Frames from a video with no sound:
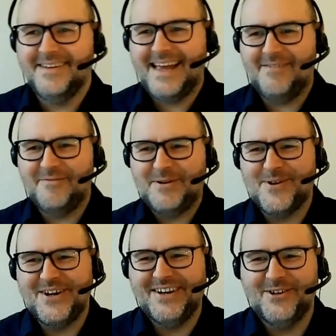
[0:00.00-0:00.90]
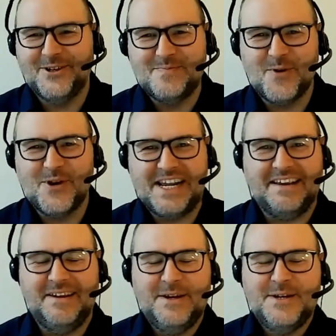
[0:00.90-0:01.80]
Everyone, good
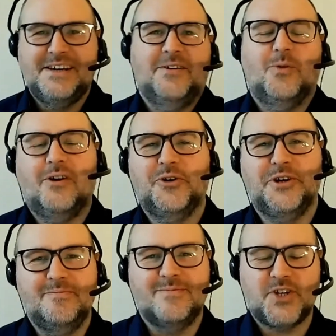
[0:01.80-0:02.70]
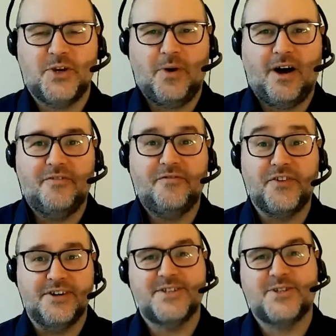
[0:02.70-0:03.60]
morning. Welcome to our
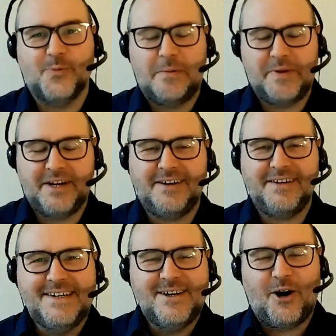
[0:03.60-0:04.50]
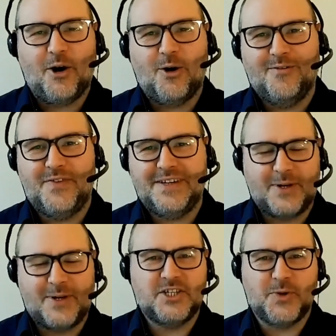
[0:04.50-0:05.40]
first webinar of
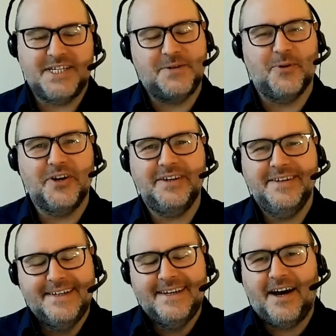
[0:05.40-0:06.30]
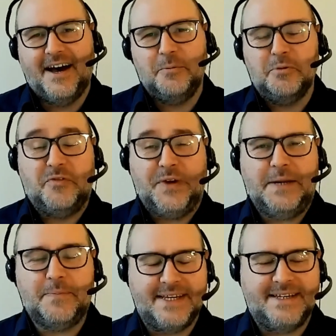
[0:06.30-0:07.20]
2021. We're
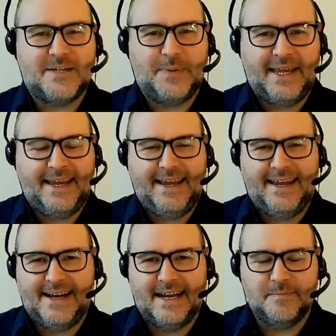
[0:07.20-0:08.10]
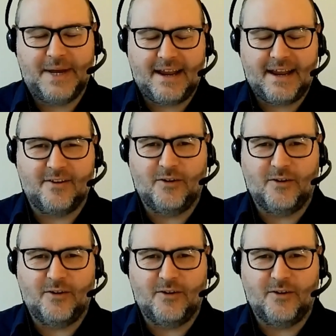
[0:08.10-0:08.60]
really pleased to be here and back.